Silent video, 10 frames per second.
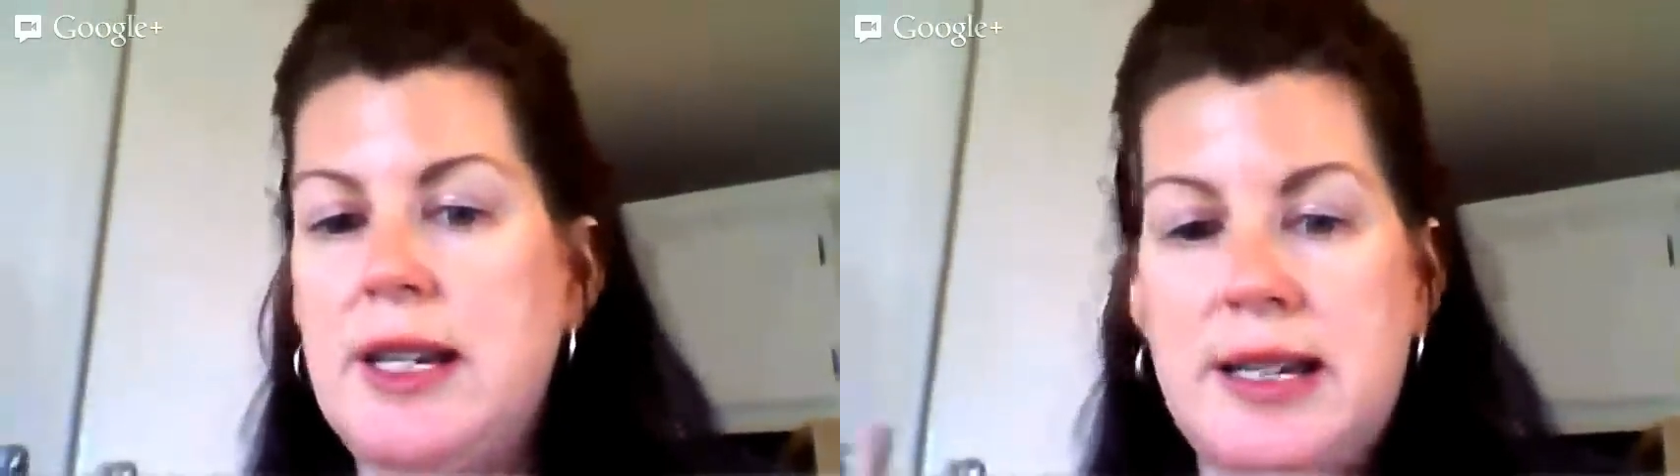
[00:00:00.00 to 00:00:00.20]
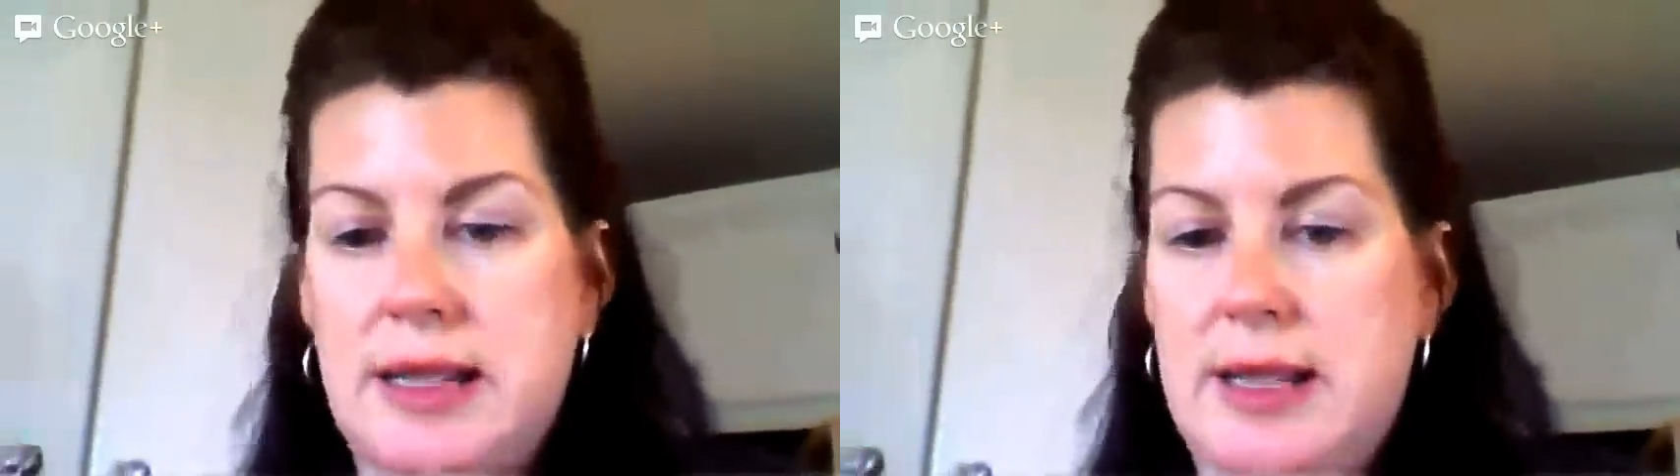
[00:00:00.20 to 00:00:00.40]

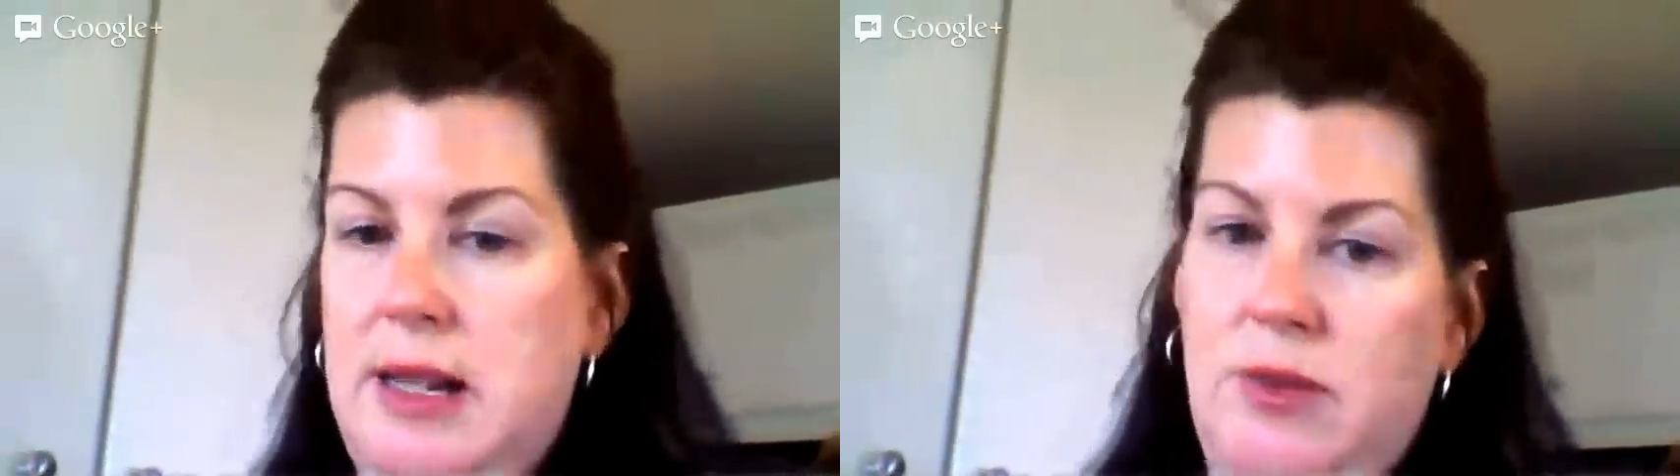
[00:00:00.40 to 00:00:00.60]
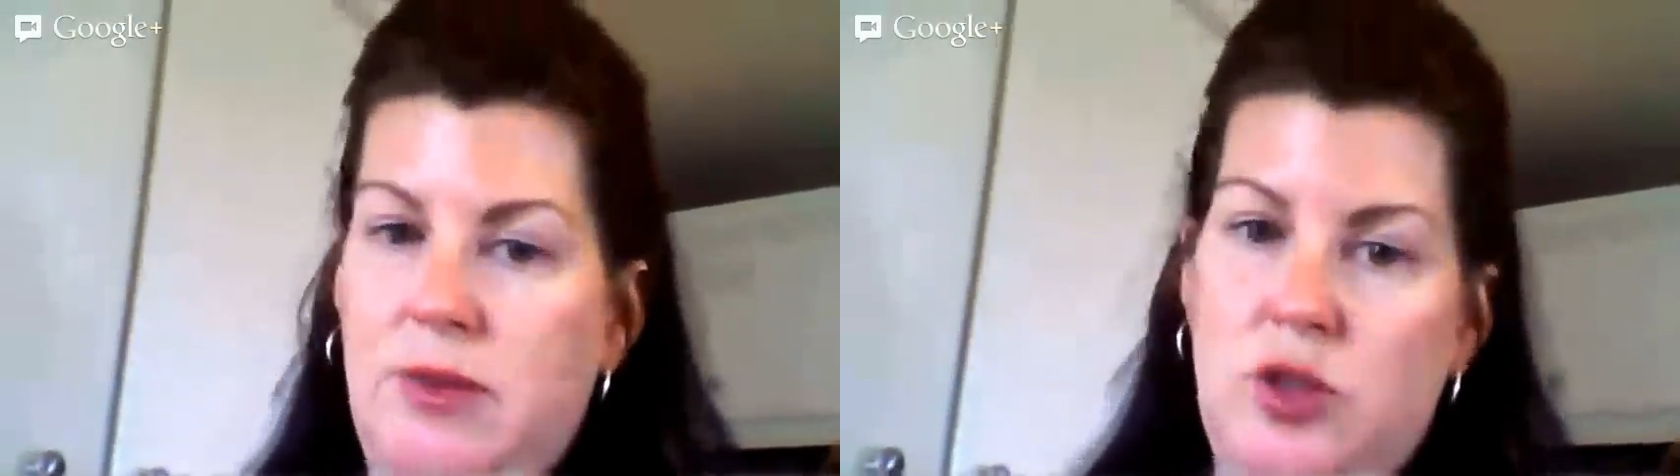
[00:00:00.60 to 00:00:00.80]
It doesn't
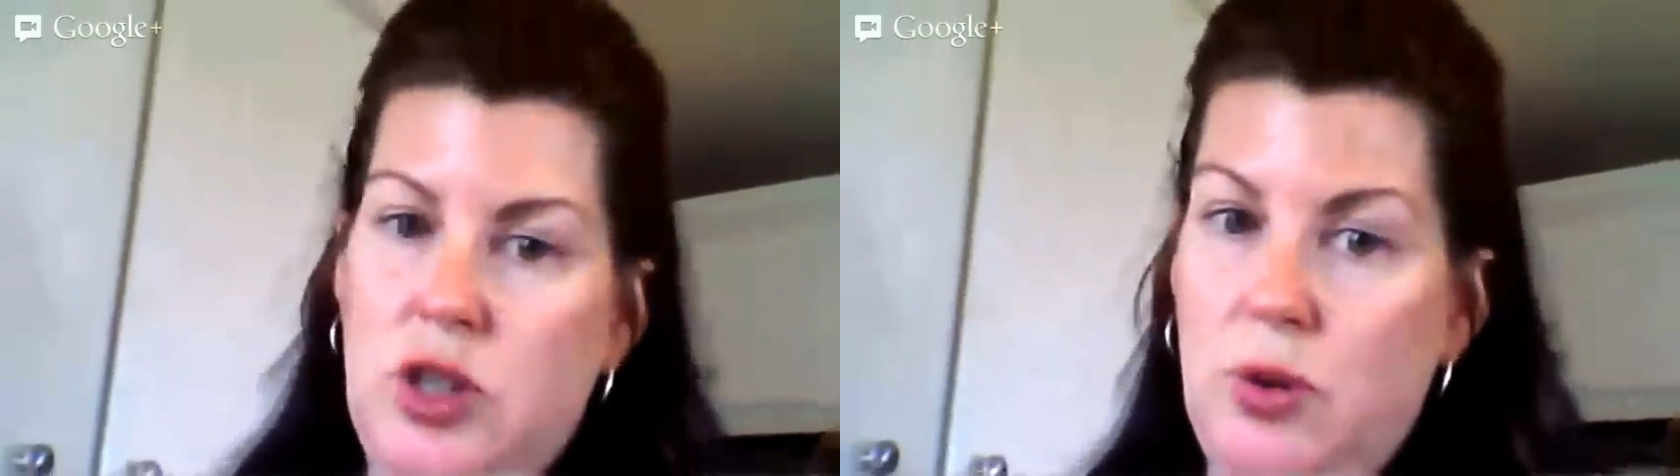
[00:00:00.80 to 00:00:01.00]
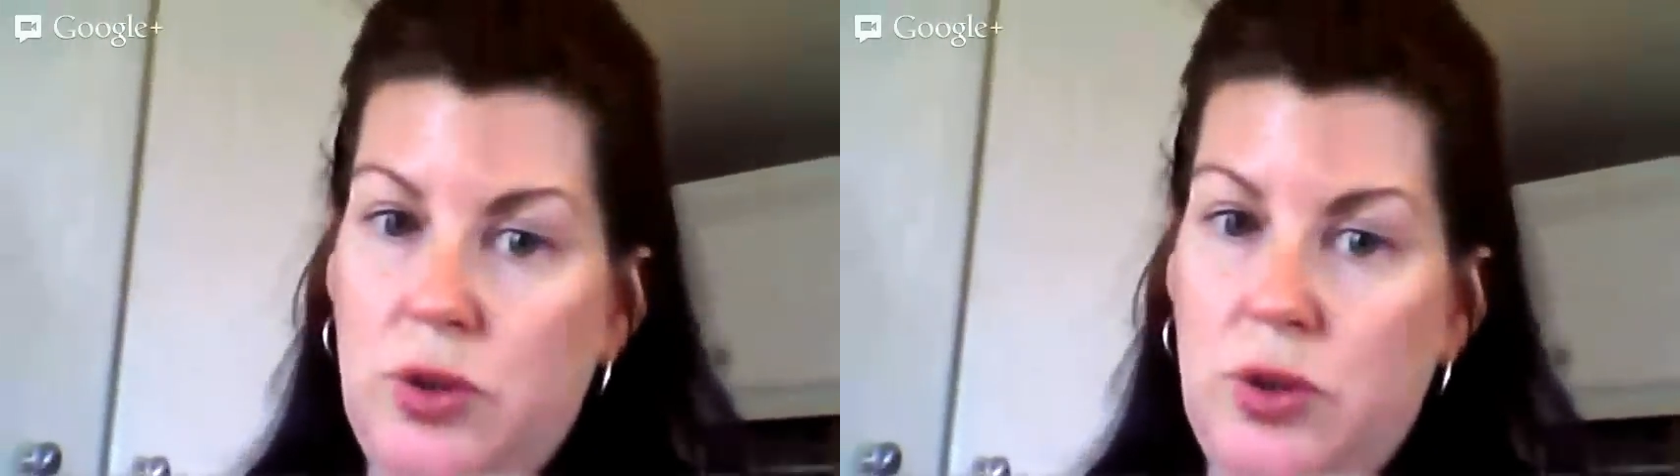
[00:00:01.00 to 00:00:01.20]
have to go
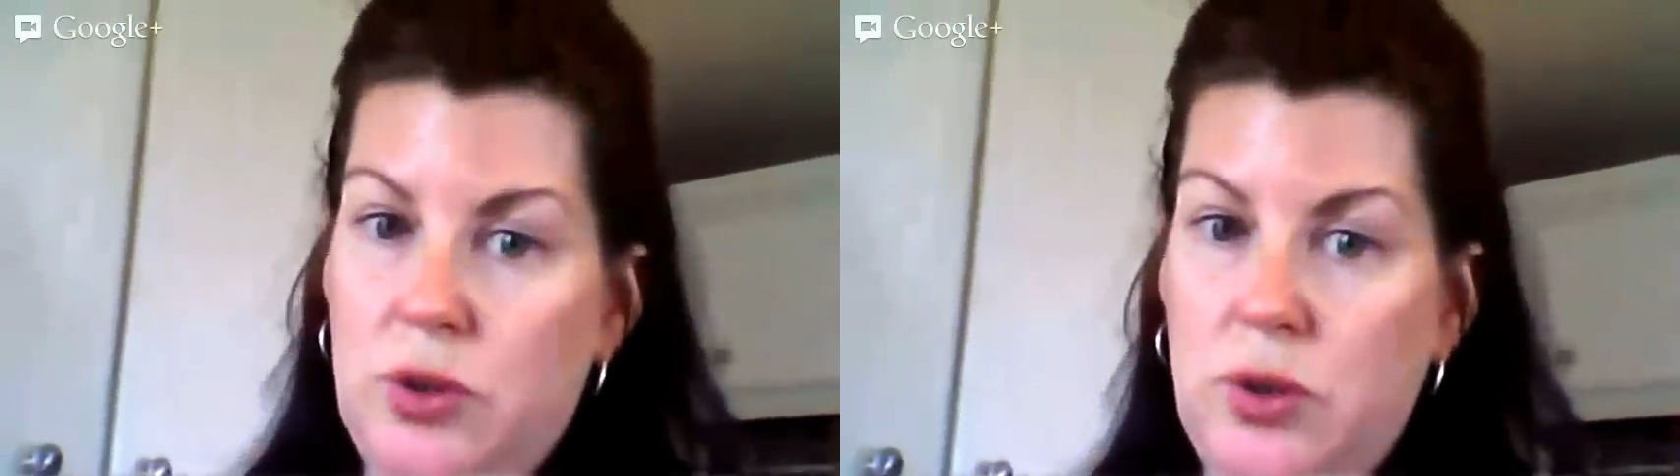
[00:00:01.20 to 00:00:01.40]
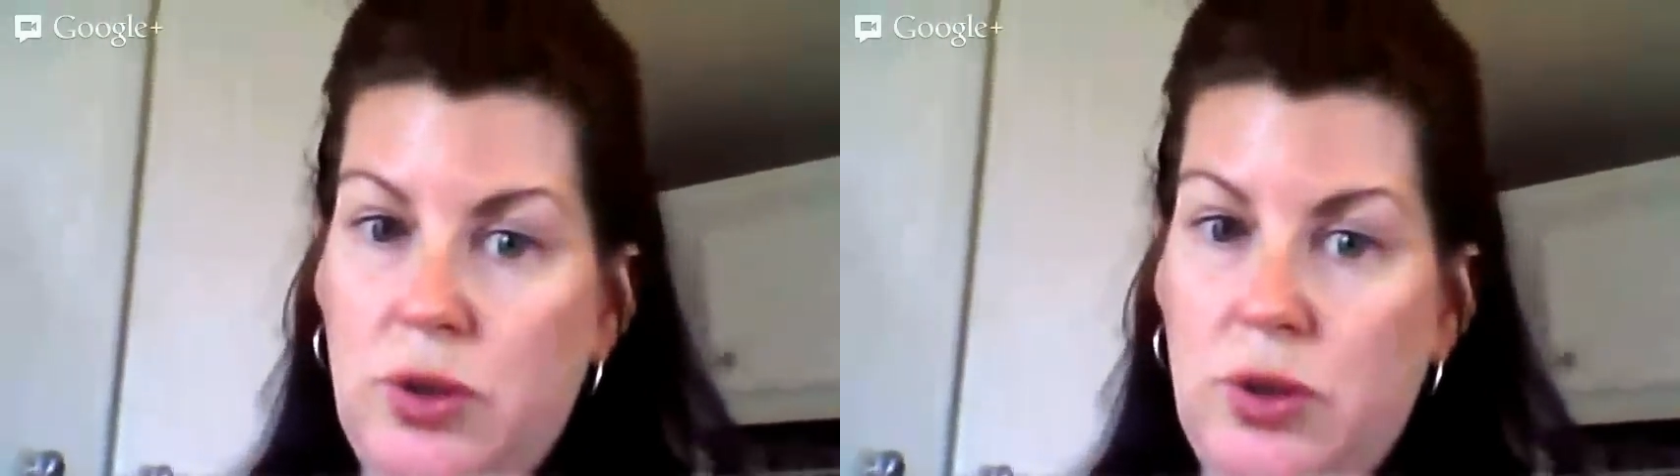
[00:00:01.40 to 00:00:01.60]
through
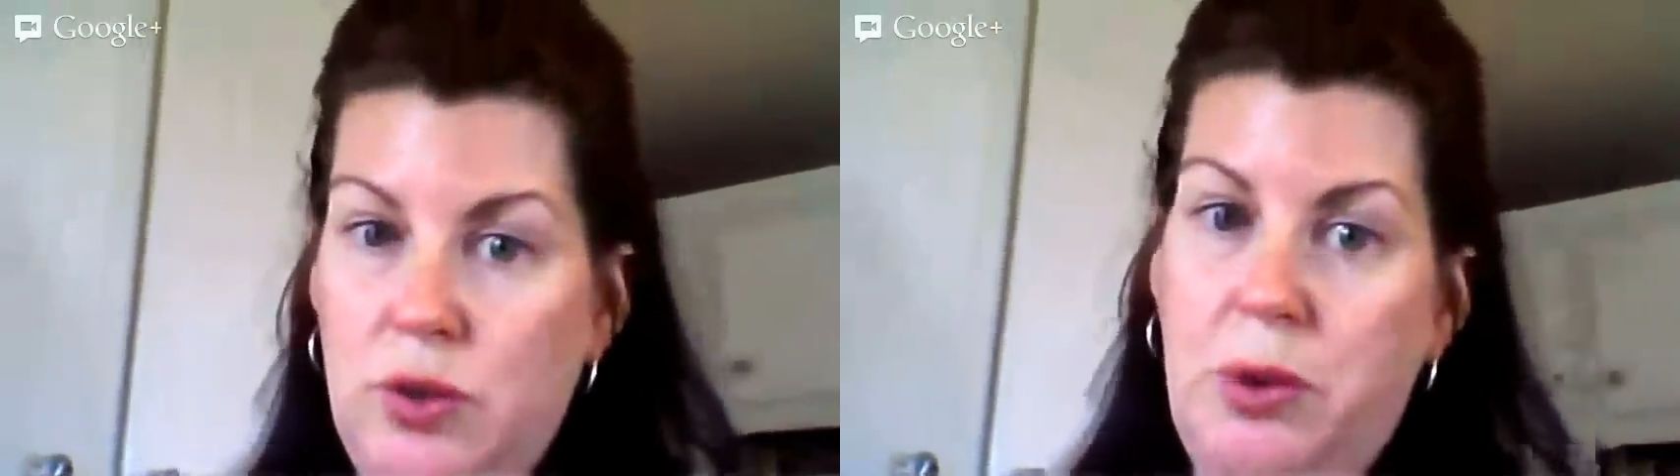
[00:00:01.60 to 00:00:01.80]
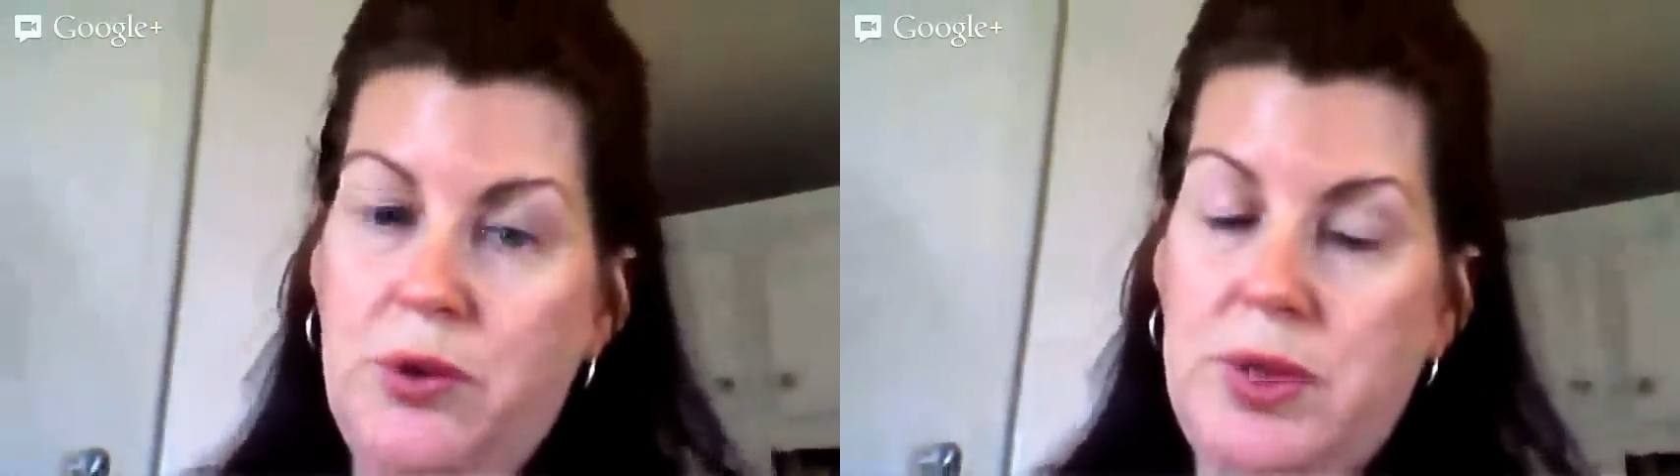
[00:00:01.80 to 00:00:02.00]
the
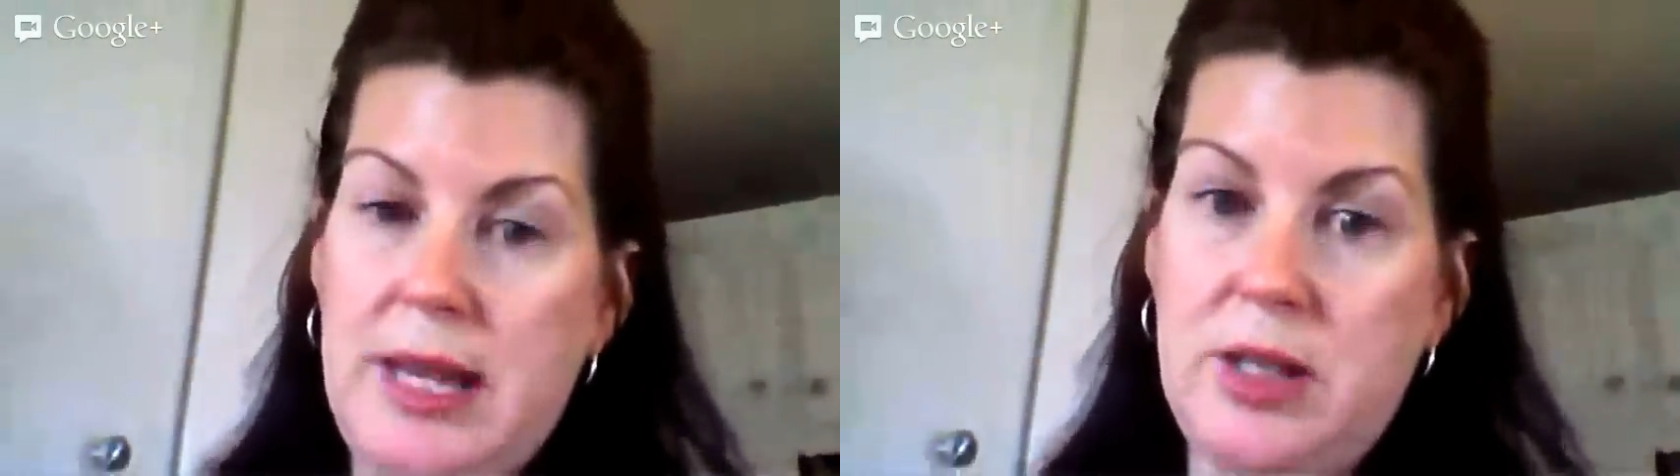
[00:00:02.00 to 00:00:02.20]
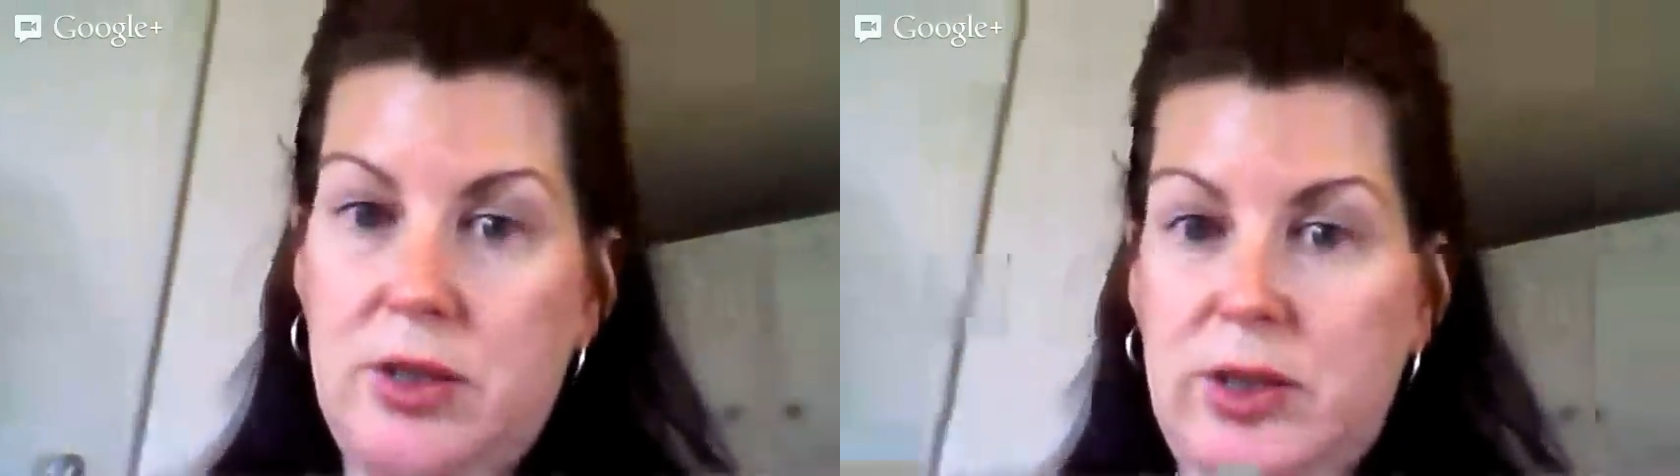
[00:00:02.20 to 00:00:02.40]
food
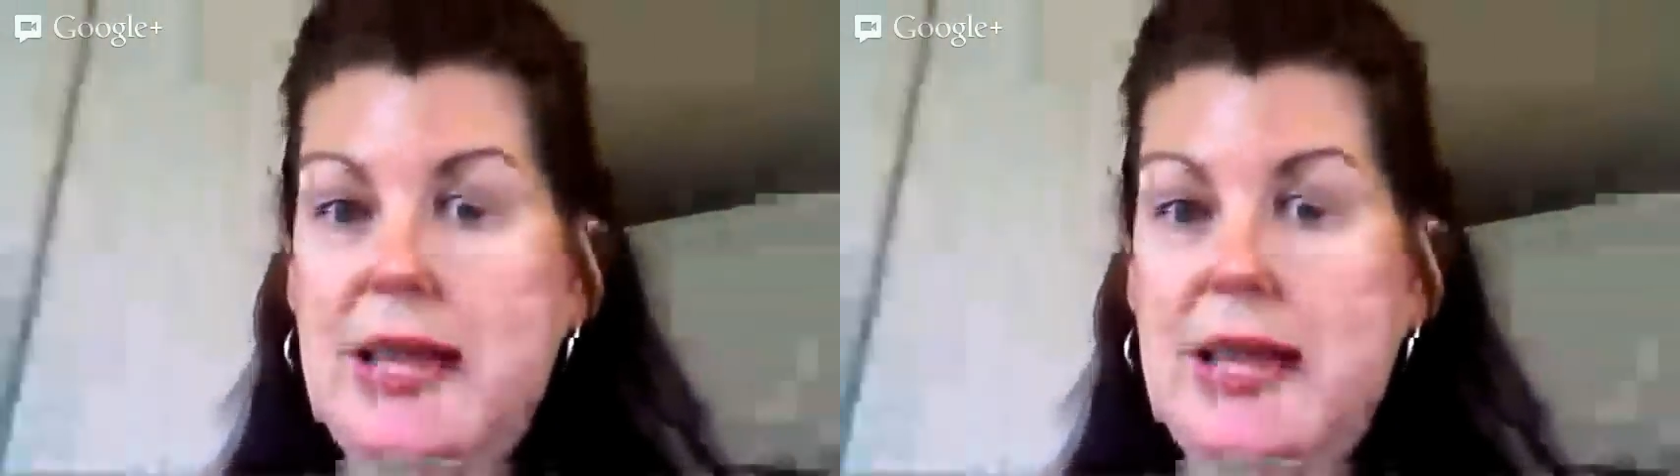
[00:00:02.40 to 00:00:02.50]
processor.